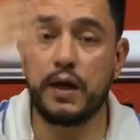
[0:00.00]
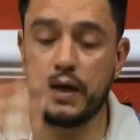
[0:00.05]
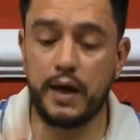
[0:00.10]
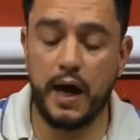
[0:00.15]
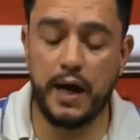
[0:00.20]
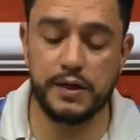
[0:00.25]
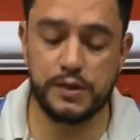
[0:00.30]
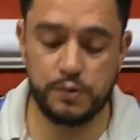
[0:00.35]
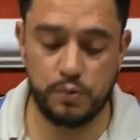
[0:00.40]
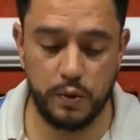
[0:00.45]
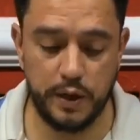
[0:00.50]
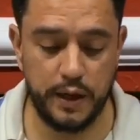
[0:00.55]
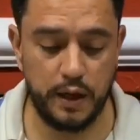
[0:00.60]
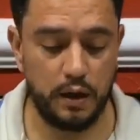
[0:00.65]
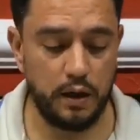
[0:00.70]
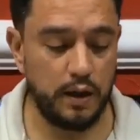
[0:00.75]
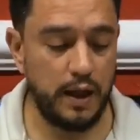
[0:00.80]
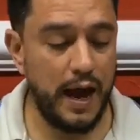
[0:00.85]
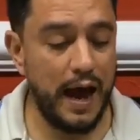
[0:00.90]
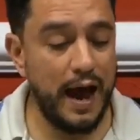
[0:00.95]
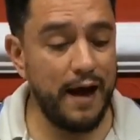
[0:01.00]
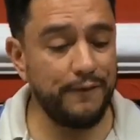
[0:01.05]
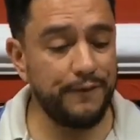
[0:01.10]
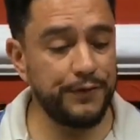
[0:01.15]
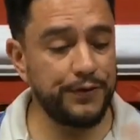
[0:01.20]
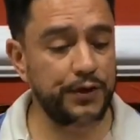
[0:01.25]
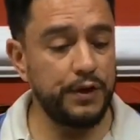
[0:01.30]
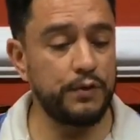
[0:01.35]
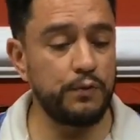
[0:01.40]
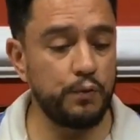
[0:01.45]
guys. Well,
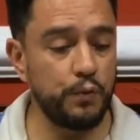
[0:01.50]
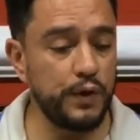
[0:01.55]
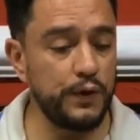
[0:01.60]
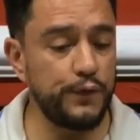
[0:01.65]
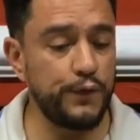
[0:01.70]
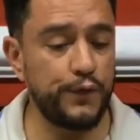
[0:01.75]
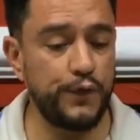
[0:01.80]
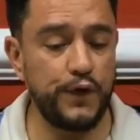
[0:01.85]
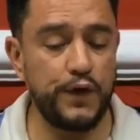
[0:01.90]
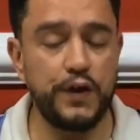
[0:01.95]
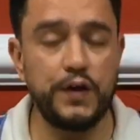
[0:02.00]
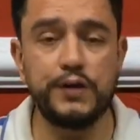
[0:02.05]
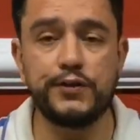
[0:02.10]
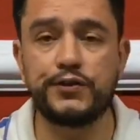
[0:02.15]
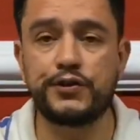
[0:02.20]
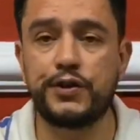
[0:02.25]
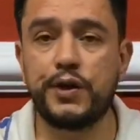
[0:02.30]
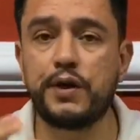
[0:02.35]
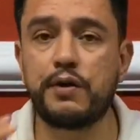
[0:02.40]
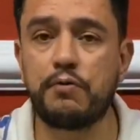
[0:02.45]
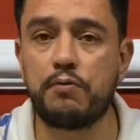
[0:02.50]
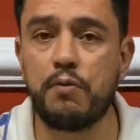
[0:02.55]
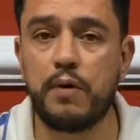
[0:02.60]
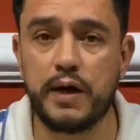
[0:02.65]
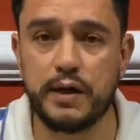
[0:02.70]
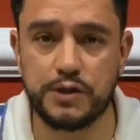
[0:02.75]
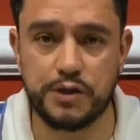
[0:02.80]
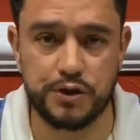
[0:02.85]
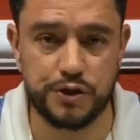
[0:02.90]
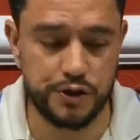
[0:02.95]
after we finish the
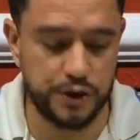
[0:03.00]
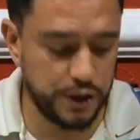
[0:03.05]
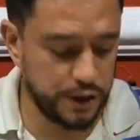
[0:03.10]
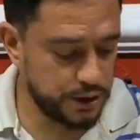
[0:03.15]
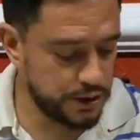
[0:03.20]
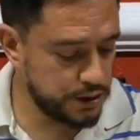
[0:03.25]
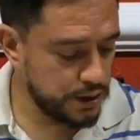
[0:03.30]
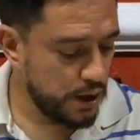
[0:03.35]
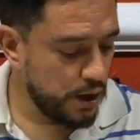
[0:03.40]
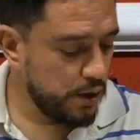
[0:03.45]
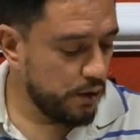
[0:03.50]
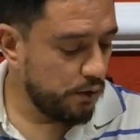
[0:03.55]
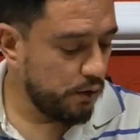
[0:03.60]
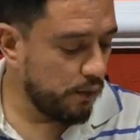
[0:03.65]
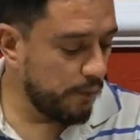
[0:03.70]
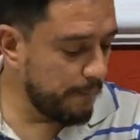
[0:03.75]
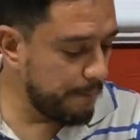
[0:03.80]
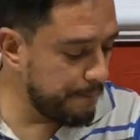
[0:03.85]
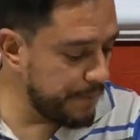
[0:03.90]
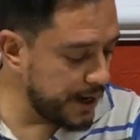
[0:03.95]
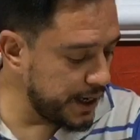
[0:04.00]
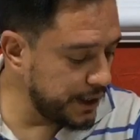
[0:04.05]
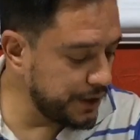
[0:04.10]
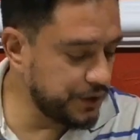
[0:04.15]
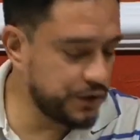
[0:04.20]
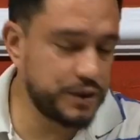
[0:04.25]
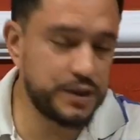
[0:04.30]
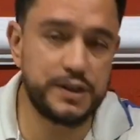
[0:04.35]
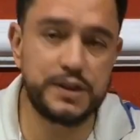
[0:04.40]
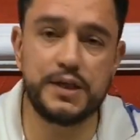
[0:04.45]
questions on page
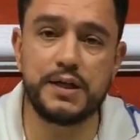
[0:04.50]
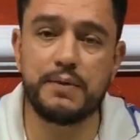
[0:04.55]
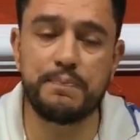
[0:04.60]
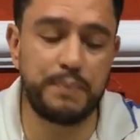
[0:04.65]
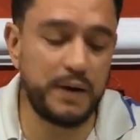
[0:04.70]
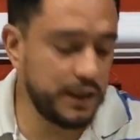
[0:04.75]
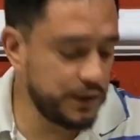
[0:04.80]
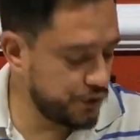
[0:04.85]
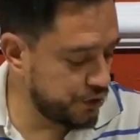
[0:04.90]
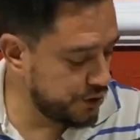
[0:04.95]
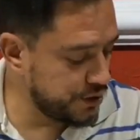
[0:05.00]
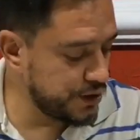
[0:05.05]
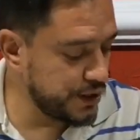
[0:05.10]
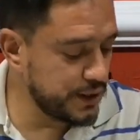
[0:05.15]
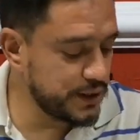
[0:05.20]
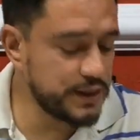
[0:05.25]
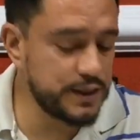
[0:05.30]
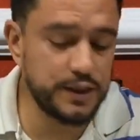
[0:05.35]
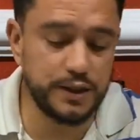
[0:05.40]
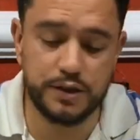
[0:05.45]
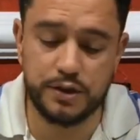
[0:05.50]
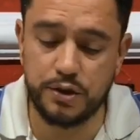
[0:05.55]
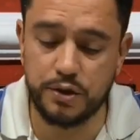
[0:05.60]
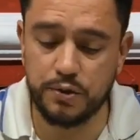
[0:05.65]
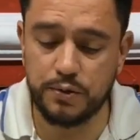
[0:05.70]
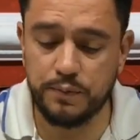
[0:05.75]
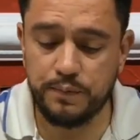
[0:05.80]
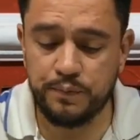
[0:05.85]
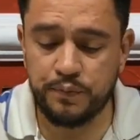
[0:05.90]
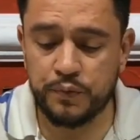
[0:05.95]

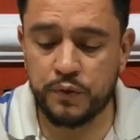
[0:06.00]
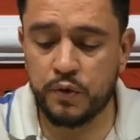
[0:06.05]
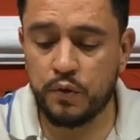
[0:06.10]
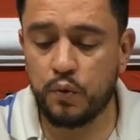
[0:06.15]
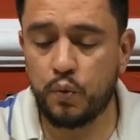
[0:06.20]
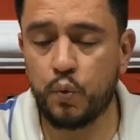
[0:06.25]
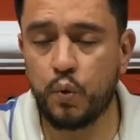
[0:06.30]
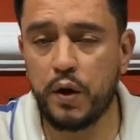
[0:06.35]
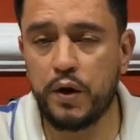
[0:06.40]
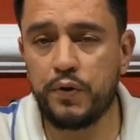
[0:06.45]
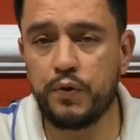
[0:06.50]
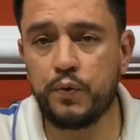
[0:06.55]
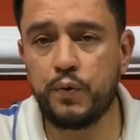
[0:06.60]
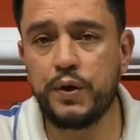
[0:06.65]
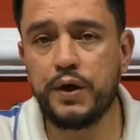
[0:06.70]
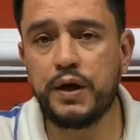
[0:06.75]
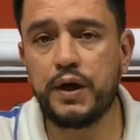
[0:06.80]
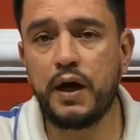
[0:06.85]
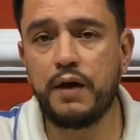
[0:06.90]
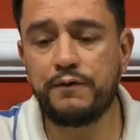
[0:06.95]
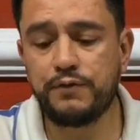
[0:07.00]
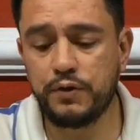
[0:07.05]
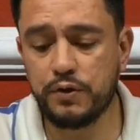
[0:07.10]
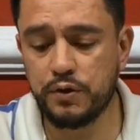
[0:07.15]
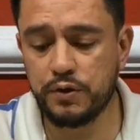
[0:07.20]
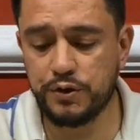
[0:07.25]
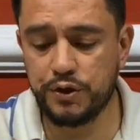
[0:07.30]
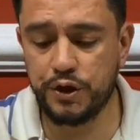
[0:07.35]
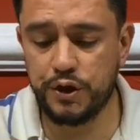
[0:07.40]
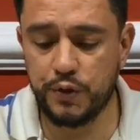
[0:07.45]
62, what do we have to
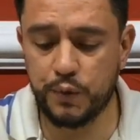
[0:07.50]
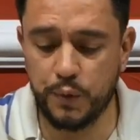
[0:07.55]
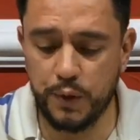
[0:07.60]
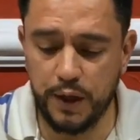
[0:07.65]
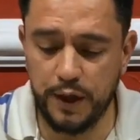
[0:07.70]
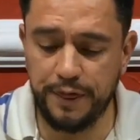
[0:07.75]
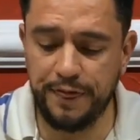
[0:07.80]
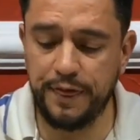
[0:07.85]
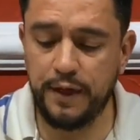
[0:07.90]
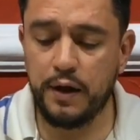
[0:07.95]
continue with?